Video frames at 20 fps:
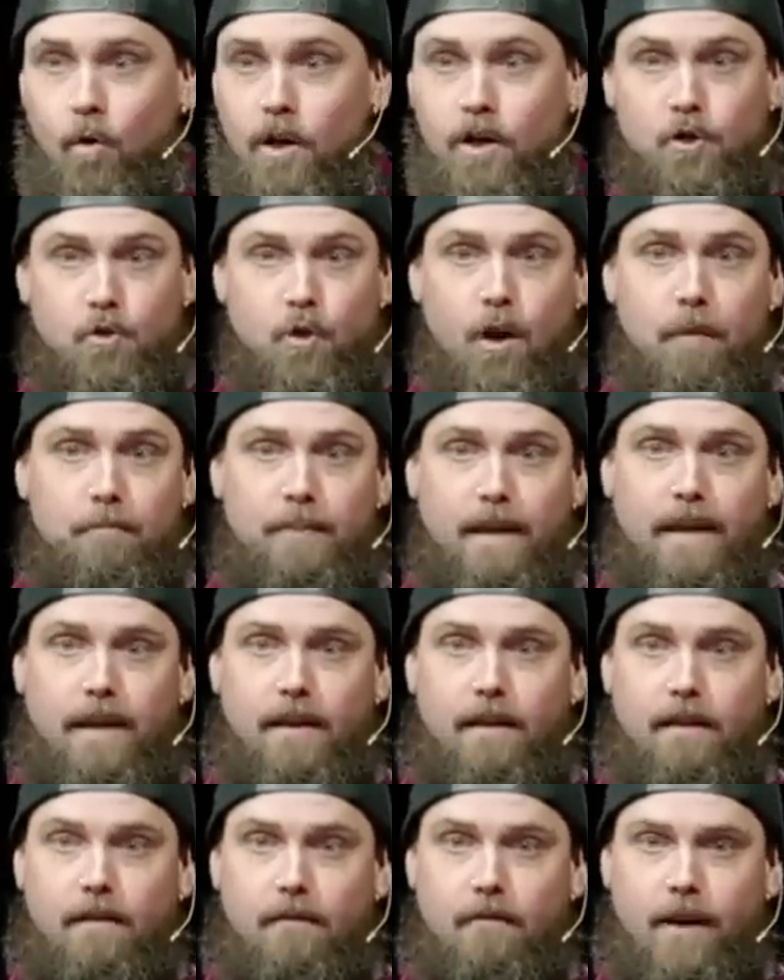or a
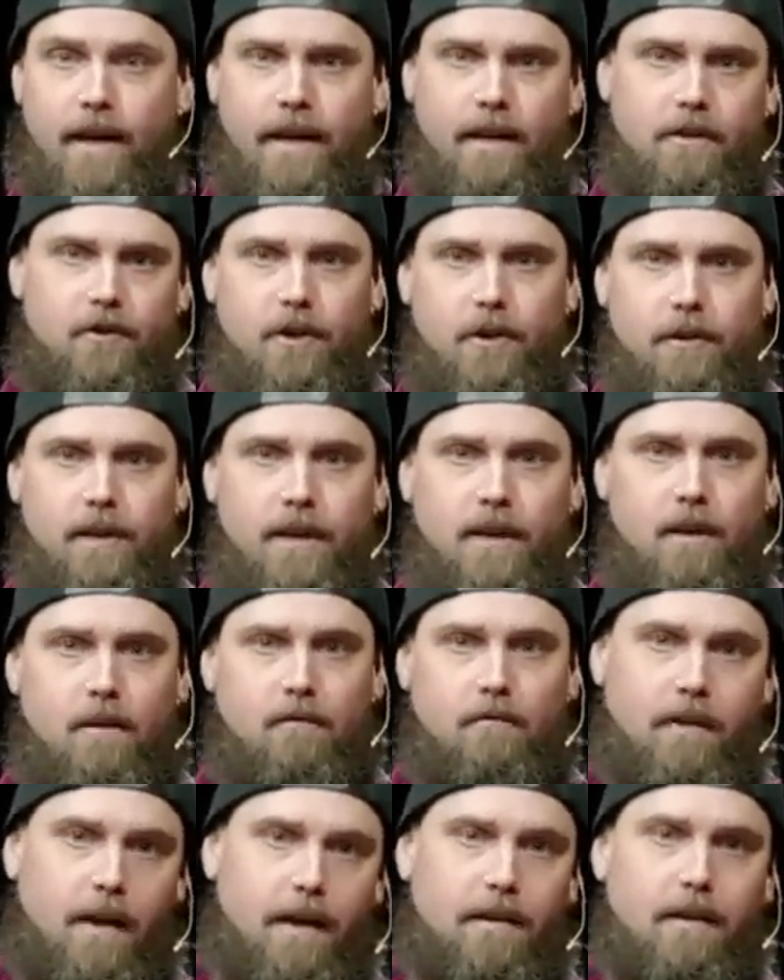trumpet, right? In
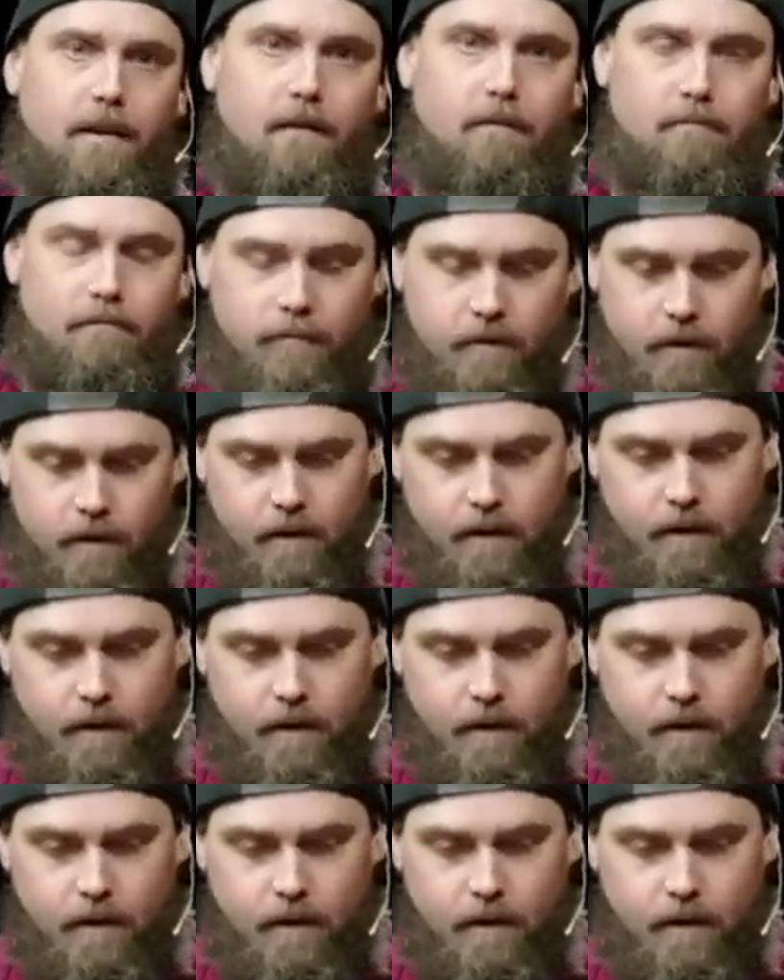Jericho? I don't know.